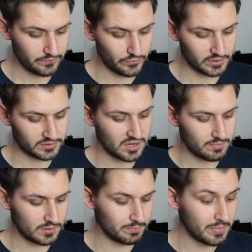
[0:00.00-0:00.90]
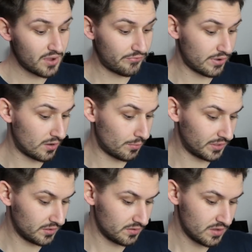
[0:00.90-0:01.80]
for example,
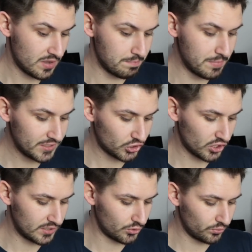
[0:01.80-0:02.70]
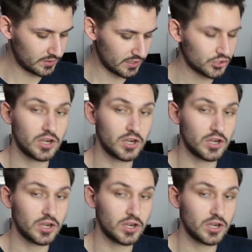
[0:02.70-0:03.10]
mehrfarbige Messschaltung der